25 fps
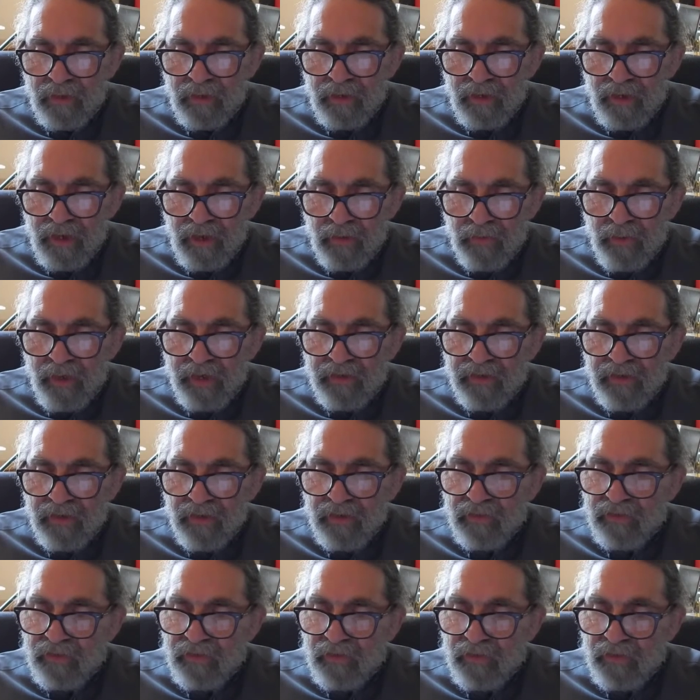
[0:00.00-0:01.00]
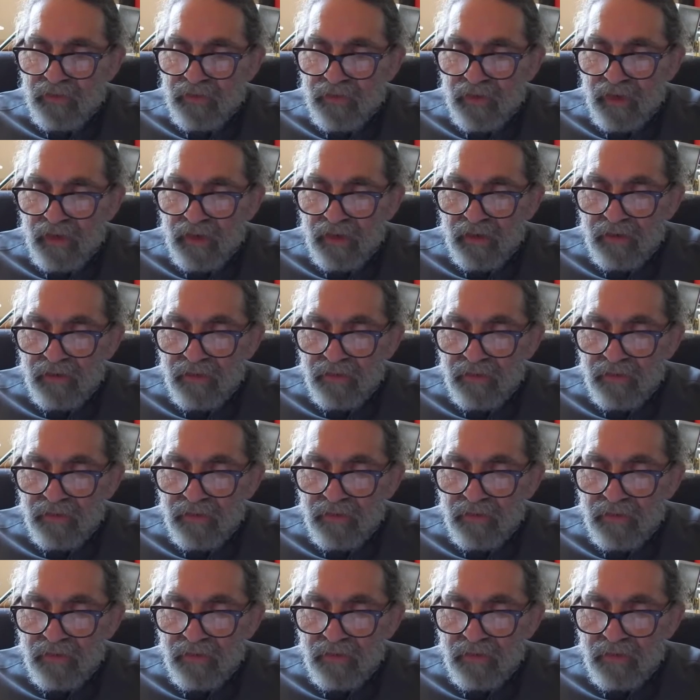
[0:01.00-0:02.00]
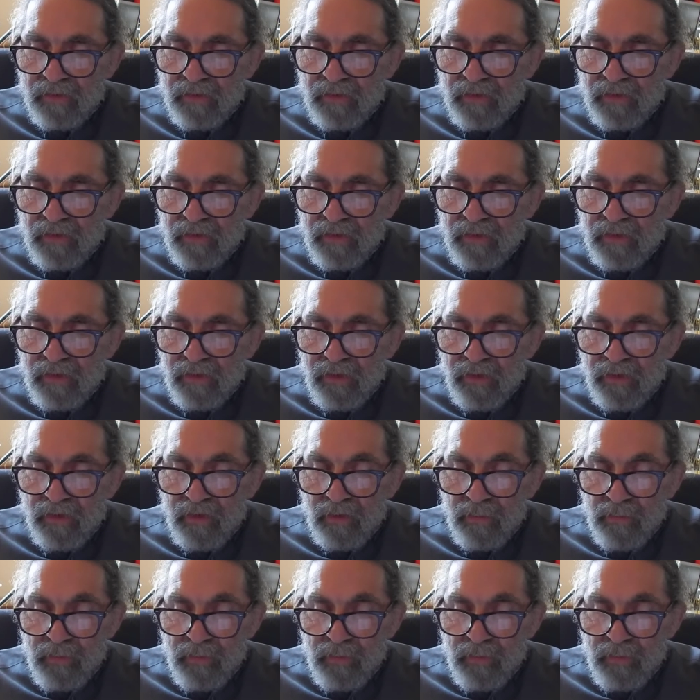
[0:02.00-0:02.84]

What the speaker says: Now I dance in silence. The